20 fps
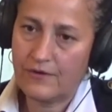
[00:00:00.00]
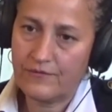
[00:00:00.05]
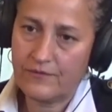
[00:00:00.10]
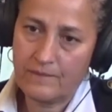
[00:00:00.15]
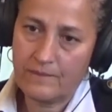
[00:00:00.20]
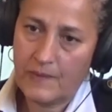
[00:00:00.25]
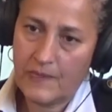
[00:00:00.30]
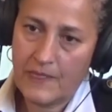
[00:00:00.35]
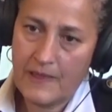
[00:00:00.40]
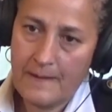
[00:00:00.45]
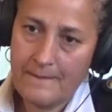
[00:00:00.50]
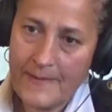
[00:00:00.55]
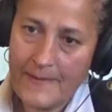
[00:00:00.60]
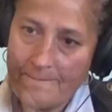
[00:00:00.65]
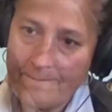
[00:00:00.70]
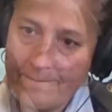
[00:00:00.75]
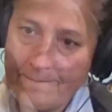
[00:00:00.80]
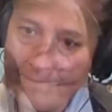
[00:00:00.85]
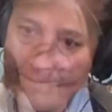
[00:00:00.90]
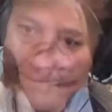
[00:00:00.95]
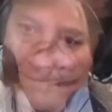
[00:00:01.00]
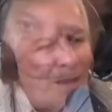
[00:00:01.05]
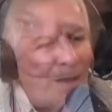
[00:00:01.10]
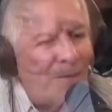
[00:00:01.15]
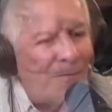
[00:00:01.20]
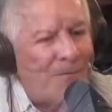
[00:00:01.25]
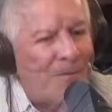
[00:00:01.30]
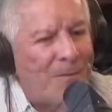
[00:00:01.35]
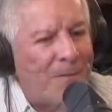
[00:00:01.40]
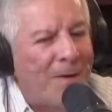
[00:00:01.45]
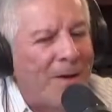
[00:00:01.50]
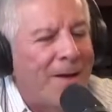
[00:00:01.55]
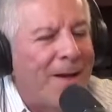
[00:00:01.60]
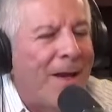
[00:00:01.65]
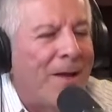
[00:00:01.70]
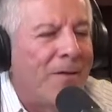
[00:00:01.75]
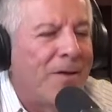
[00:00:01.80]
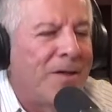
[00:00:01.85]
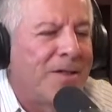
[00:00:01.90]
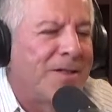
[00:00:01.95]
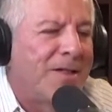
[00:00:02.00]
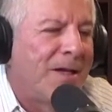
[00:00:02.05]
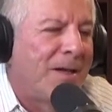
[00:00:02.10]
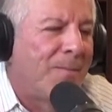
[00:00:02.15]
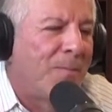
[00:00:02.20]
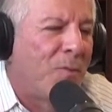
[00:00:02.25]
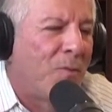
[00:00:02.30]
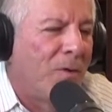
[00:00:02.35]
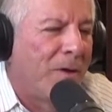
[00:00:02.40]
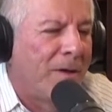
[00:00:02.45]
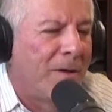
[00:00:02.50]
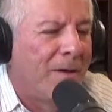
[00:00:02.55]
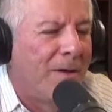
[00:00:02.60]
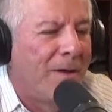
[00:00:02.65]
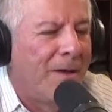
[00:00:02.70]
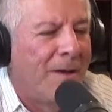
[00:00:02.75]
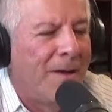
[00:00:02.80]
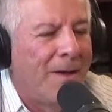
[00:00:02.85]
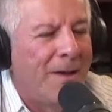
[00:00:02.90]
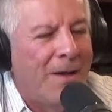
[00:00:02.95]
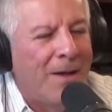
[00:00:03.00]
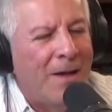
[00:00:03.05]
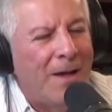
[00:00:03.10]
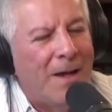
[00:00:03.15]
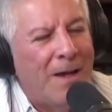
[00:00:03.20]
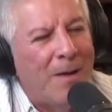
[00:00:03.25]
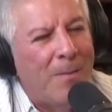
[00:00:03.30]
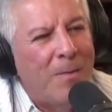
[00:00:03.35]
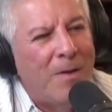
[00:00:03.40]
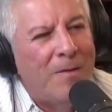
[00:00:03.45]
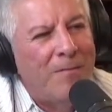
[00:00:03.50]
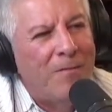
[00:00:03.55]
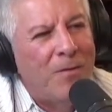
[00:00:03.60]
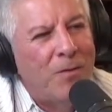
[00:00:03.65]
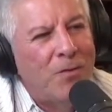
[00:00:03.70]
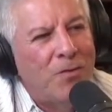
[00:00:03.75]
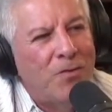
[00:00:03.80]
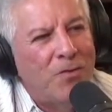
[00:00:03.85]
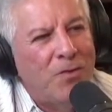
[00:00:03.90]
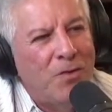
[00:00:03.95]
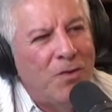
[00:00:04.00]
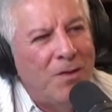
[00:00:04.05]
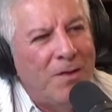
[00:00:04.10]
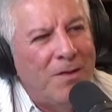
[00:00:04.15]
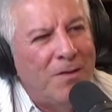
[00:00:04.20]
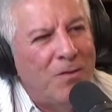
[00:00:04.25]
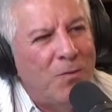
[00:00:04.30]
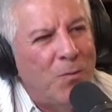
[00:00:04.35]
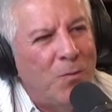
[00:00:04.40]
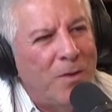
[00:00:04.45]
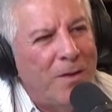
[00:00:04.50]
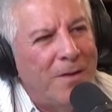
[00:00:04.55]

Alexandra, from an accounting standpoint, how many votes do you need to win?